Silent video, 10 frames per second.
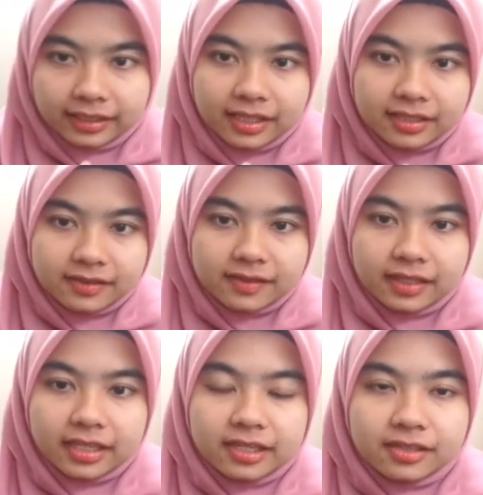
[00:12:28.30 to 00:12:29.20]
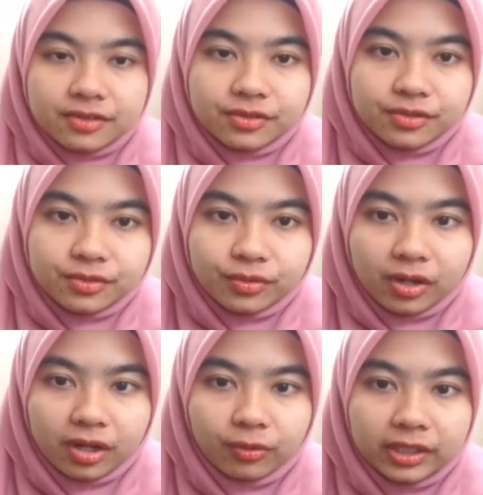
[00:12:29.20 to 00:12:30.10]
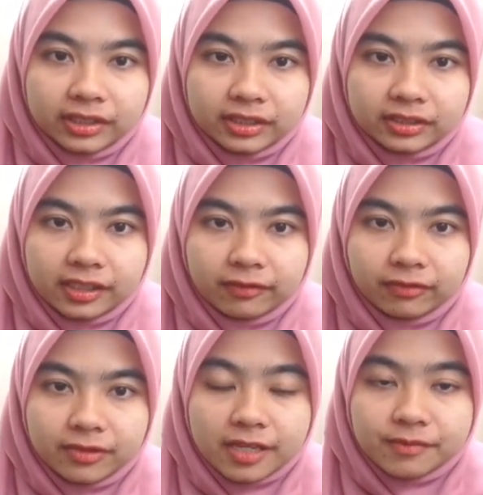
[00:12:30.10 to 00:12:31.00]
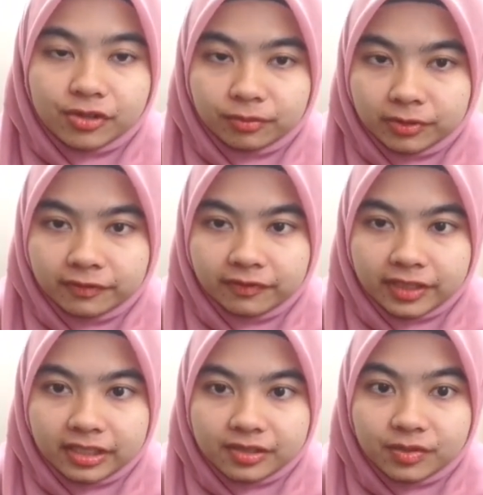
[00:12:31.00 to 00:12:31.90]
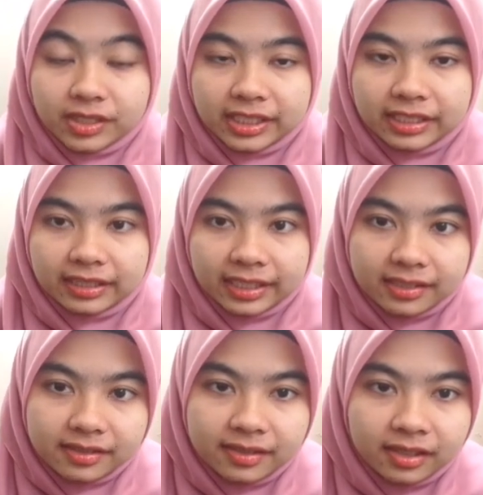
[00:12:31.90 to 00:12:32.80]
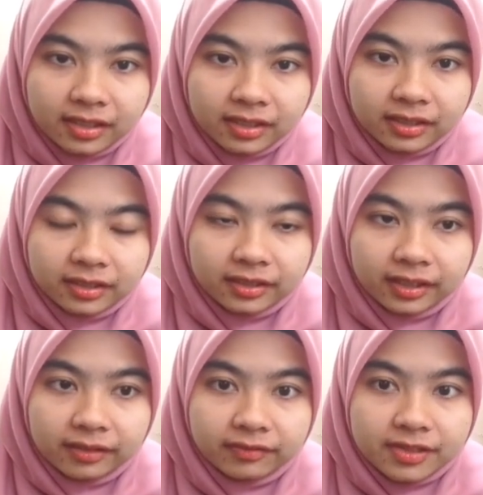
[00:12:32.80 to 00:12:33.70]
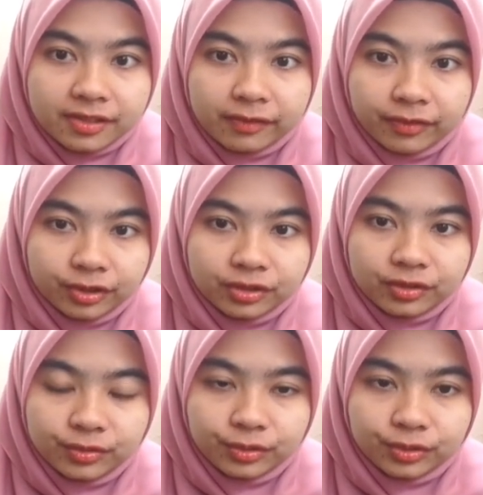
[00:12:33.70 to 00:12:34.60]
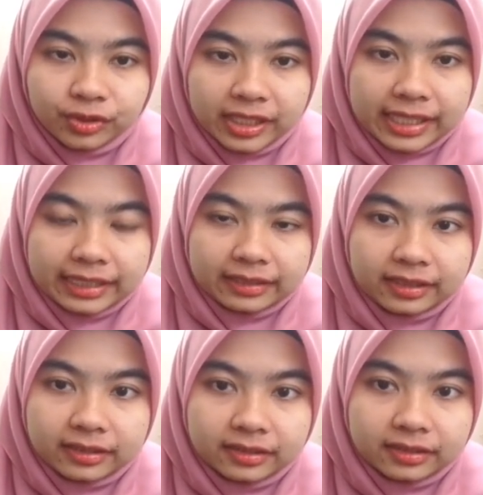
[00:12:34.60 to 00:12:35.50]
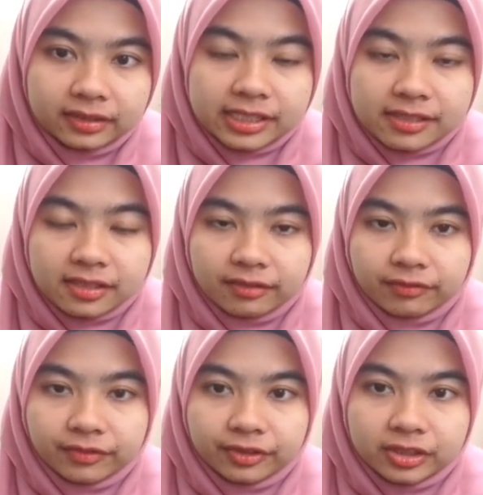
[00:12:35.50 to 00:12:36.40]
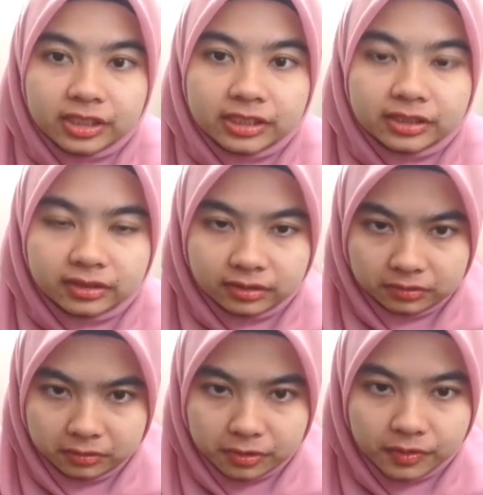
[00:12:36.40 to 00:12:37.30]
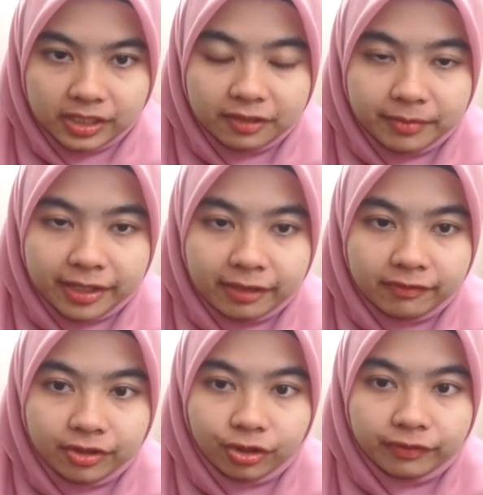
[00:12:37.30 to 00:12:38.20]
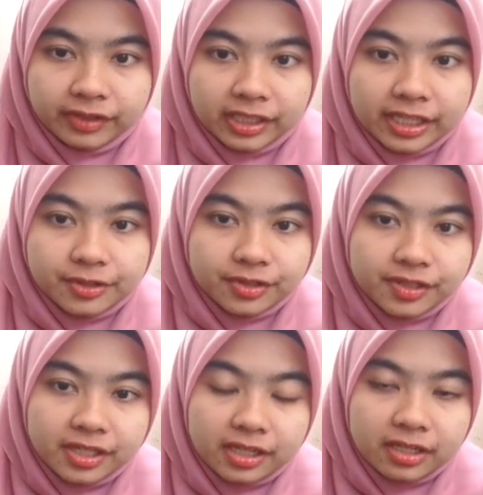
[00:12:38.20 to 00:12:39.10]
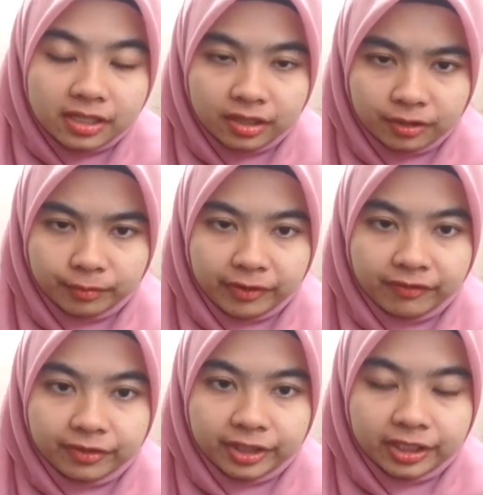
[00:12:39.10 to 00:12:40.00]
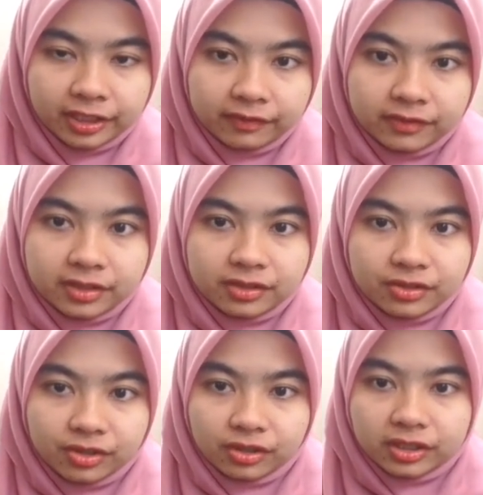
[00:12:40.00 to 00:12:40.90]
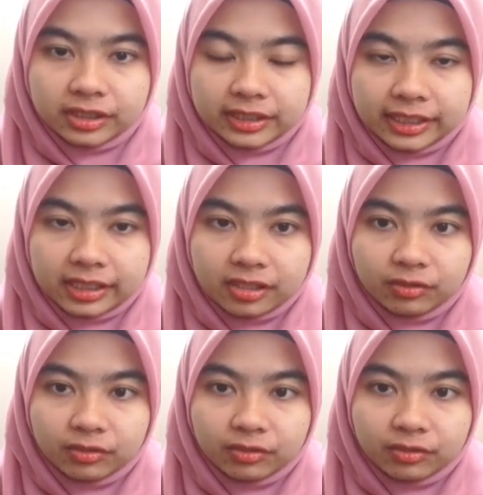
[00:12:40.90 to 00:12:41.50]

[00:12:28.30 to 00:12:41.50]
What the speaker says: Next is water absorbent via swelling test. Okay, first of all, look at the result for the swelling behavior of the hydrogel before and after soak in